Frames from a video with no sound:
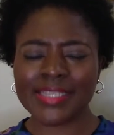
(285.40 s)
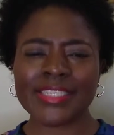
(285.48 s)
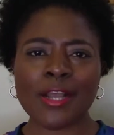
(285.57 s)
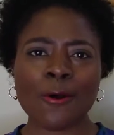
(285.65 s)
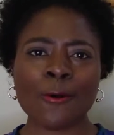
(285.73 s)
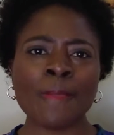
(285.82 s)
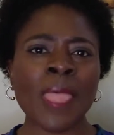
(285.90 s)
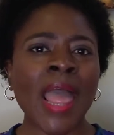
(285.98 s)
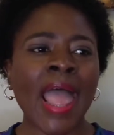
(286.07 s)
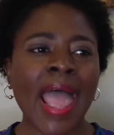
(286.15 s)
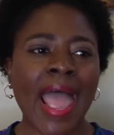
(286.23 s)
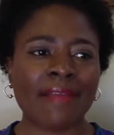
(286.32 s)
So
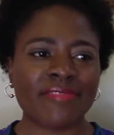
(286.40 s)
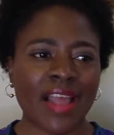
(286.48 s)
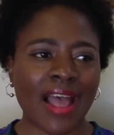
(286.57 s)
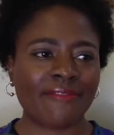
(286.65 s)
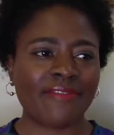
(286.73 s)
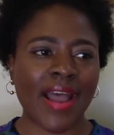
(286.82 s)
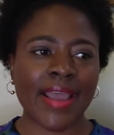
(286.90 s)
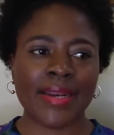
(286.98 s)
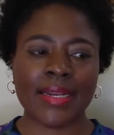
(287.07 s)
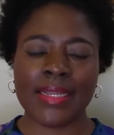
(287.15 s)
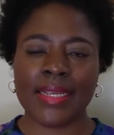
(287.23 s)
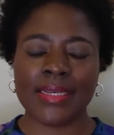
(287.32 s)
after I
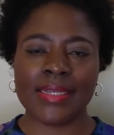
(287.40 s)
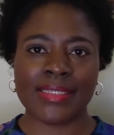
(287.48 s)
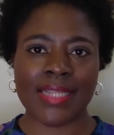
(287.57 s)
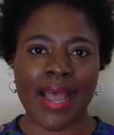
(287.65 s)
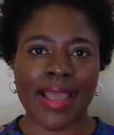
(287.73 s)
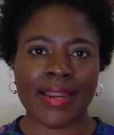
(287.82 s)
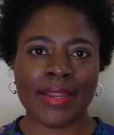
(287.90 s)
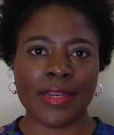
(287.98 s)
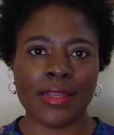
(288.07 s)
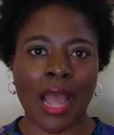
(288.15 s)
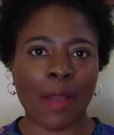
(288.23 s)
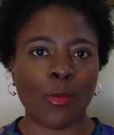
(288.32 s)
finally decided,
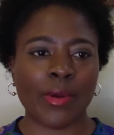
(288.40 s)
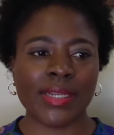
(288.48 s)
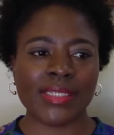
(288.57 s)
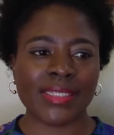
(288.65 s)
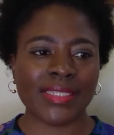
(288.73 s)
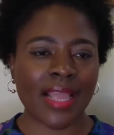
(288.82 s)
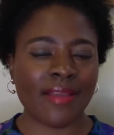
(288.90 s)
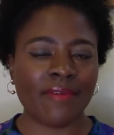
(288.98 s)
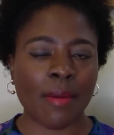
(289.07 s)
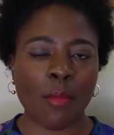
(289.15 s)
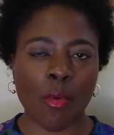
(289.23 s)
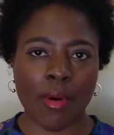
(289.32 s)
look, I wanted to save
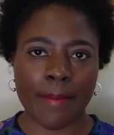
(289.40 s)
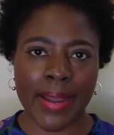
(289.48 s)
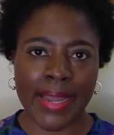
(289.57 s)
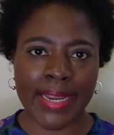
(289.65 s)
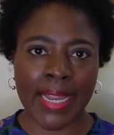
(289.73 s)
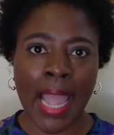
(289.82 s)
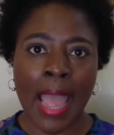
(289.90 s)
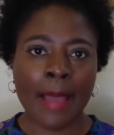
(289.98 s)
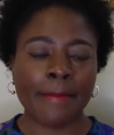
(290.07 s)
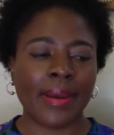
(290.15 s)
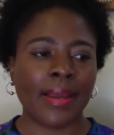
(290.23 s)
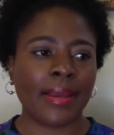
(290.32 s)
up more money,
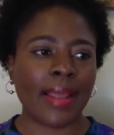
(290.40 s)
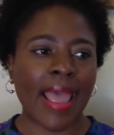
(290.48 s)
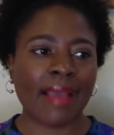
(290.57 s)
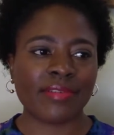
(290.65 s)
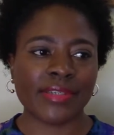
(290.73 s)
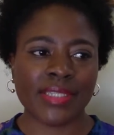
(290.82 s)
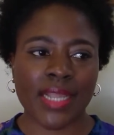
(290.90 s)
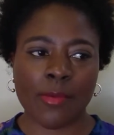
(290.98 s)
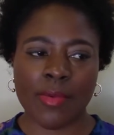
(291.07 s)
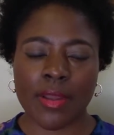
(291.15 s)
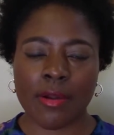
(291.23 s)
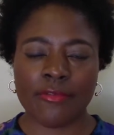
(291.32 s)
but after
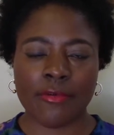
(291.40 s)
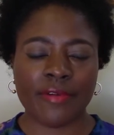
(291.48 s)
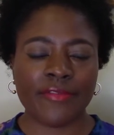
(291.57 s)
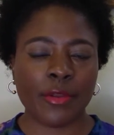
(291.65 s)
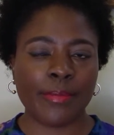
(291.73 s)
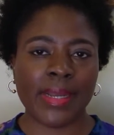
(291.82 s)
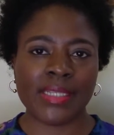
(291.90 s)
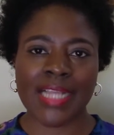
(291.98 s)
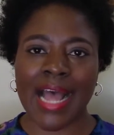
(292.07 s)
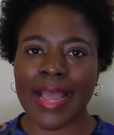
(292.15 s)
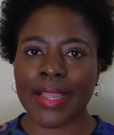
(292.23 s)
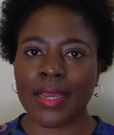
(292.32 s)
staying with her for a few months,
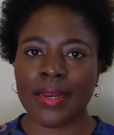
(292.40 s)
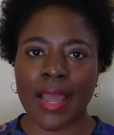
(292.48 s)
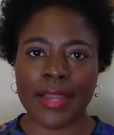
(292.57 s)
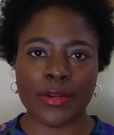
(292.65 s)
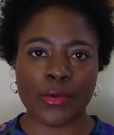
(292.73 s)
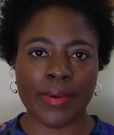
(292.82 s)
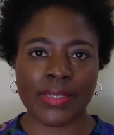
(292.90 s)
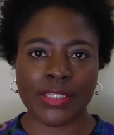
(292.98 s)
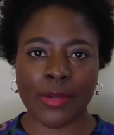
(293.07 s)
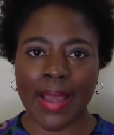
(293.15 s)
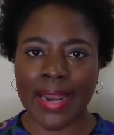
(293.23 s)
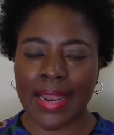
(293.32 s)
I could not do it.
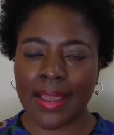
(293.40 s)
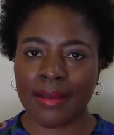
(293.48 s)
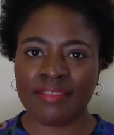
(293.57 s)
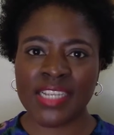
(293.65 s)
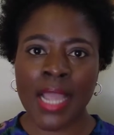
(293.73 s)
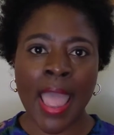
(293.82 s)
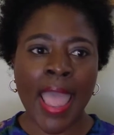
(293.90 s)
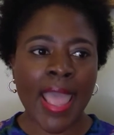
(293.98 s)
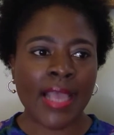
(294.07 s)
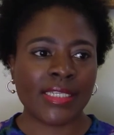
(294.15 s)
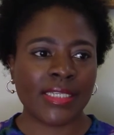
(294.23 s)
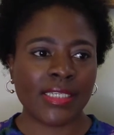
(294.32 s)
So I left.
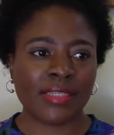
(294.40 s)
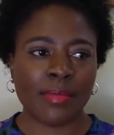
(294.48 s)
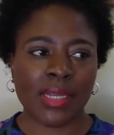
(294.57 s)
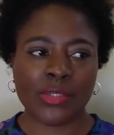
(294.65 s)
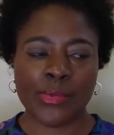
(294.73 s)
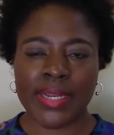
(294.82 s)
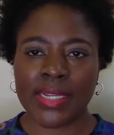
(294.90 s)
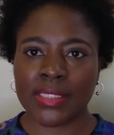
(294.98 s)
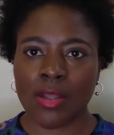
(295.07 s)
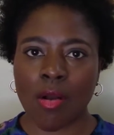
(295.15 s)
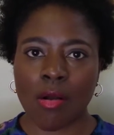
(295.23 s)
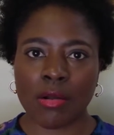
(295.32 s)
Six months we didn't
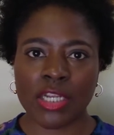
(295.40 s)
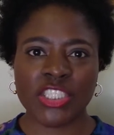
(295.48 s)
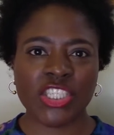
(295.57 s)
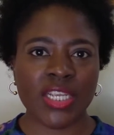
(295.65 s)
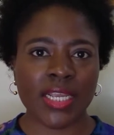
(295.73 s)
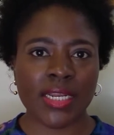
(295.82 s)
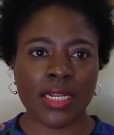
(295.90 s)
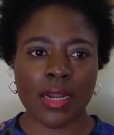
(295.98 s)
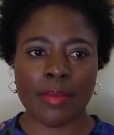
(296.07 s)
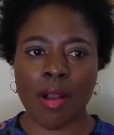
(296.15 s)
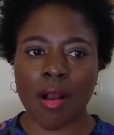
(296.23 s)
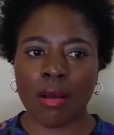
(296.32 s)
talk. She ended
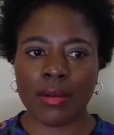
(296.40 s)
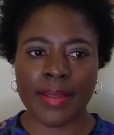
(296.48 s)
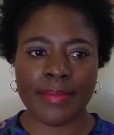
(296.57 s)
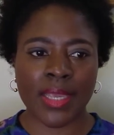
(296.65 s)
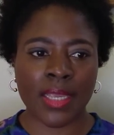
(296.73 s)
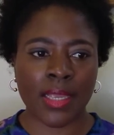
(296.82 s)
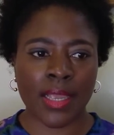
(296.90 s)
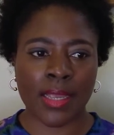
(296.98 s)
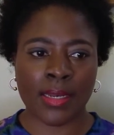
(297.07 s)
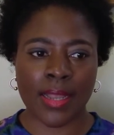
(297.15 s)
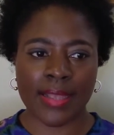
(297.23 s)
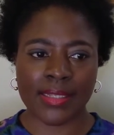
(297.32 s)
up calling me,
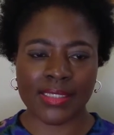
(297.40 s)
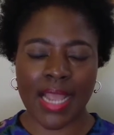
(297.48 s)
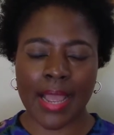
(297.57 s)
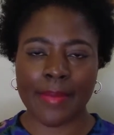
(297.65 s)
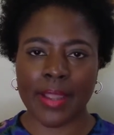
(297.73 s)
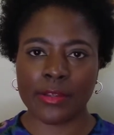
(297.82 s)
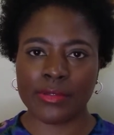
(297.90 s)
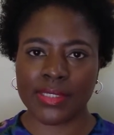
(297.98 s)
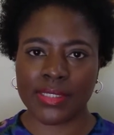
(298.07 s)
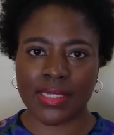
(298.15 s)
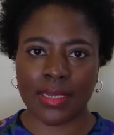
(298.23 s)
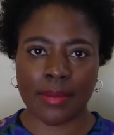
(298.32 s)
and at the time I used
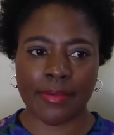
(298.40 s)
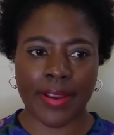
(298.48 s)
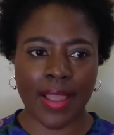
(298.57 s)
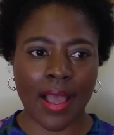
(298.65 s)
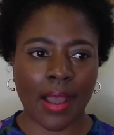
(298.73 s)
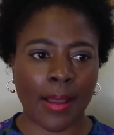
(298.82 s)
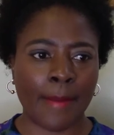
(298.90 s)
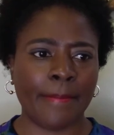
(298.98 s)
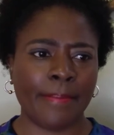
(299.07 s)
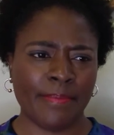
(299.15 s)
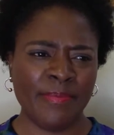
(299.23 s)
to celebrate um,